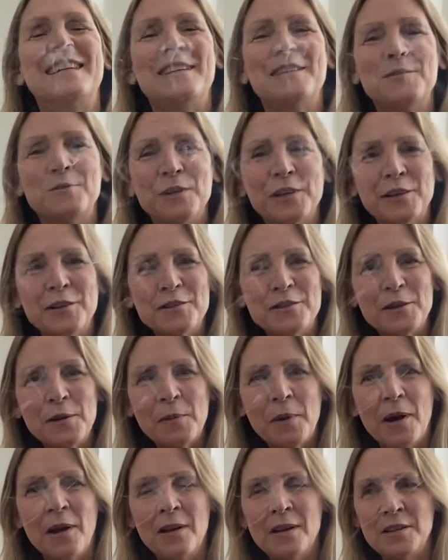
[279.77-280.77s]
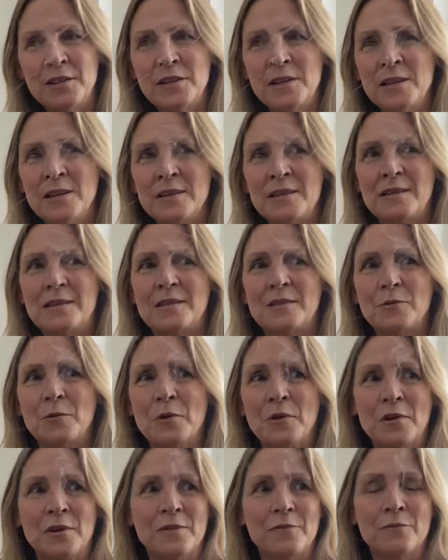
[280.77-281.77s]
your subconscious,
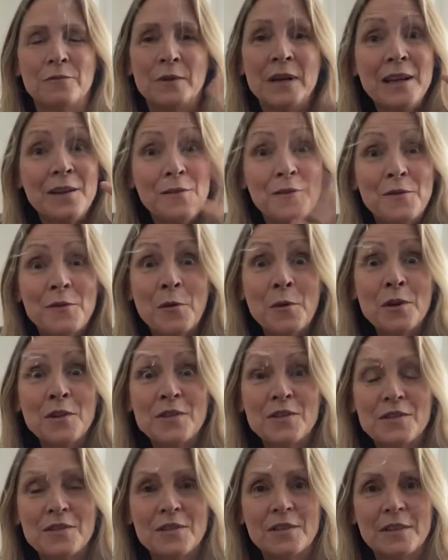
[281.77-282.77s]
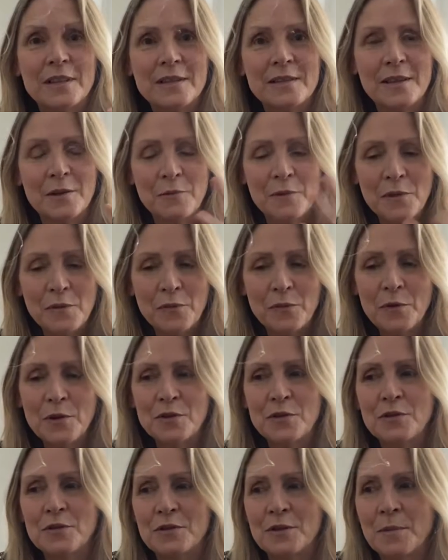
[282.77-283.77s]
or reinforce
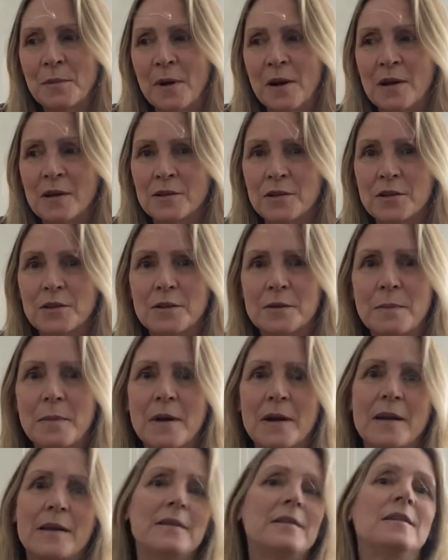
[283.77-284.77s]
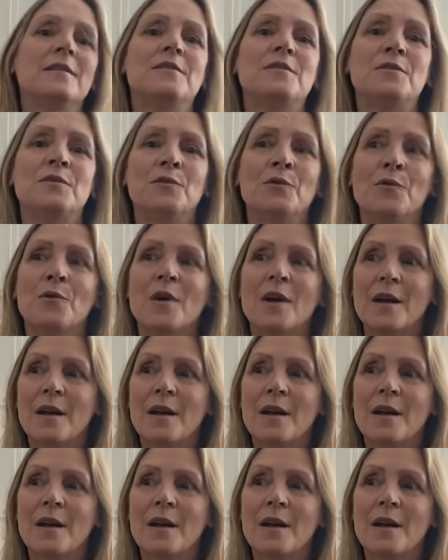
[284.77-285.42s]
your subconscious mind into